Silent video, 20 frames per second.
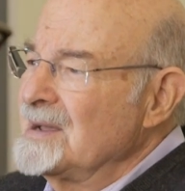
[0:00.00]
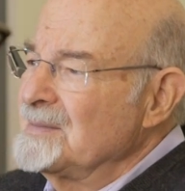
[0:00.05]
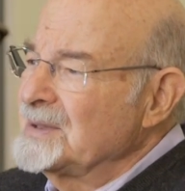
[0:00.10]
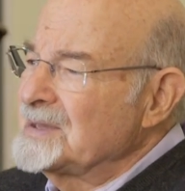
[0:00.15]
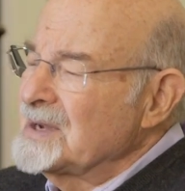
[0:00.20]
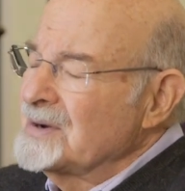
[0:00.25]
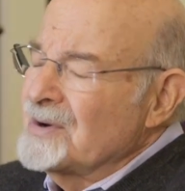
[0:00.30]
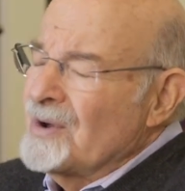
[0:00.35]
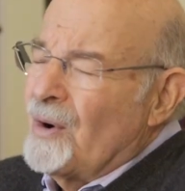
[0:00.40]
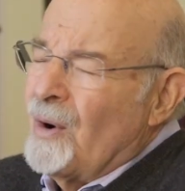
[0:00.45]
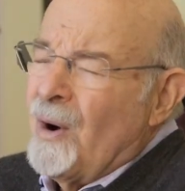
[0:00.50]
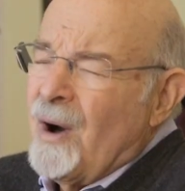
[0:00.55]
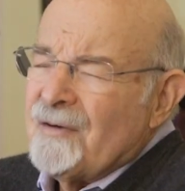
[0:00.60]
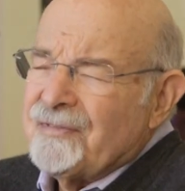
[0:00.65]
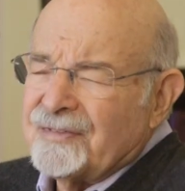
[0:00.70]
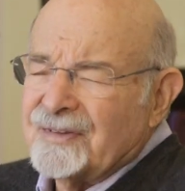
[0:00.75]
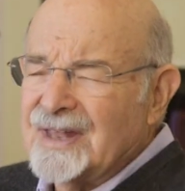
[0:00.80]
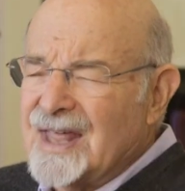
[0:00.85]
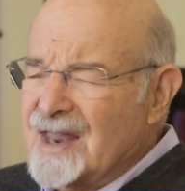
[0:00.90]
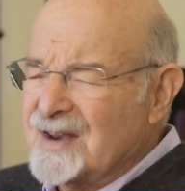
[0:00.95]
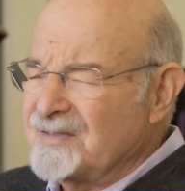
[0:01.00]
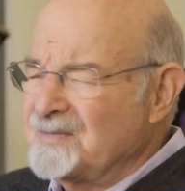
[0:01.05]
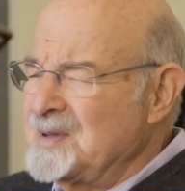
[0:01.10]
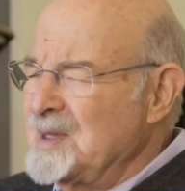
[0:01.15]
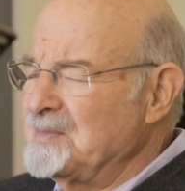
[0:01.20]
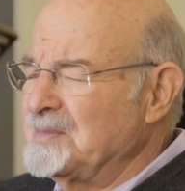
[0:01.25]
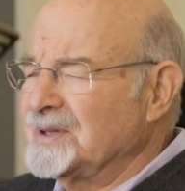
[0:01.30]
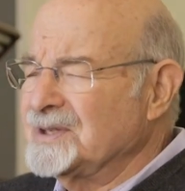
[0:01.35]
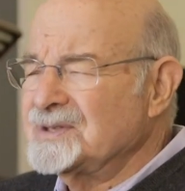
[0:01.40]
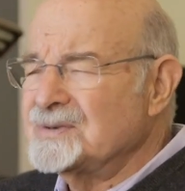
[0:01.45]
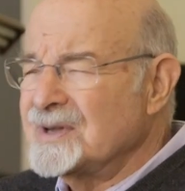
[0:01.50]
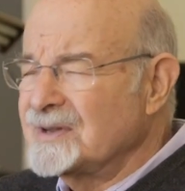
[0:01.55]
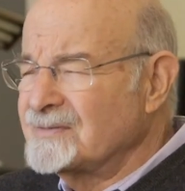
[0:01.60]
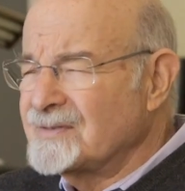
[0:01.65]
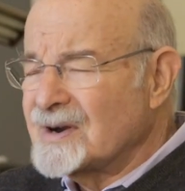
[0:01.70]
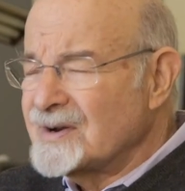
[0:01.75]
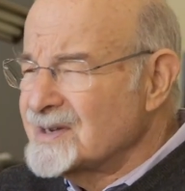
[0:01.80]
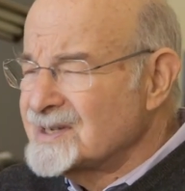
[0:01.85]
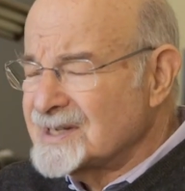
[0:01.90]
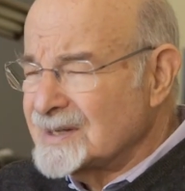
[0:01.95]
But there are an awful lot of people doing
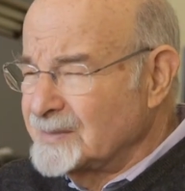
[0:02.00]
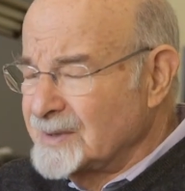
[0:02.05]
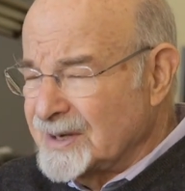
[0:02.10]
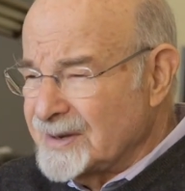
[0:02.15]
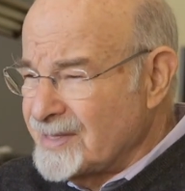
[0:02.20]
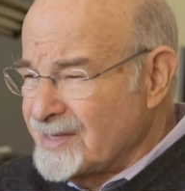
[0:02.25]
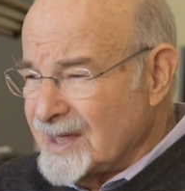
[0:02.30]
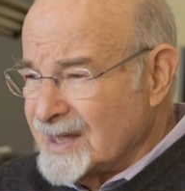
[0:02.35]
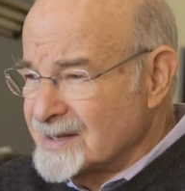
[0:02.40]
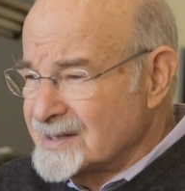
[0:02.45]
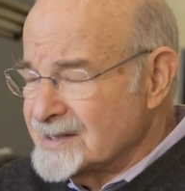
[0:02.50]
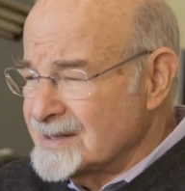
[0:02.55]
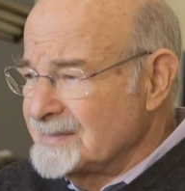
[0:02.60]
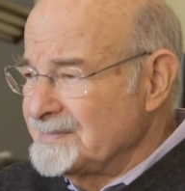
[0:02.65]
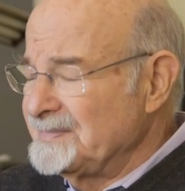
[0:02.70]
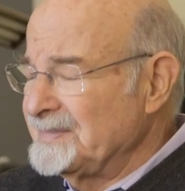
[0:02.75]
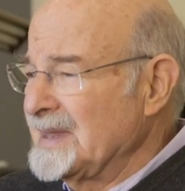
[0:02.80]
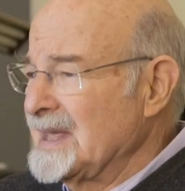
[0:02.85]
very similar things,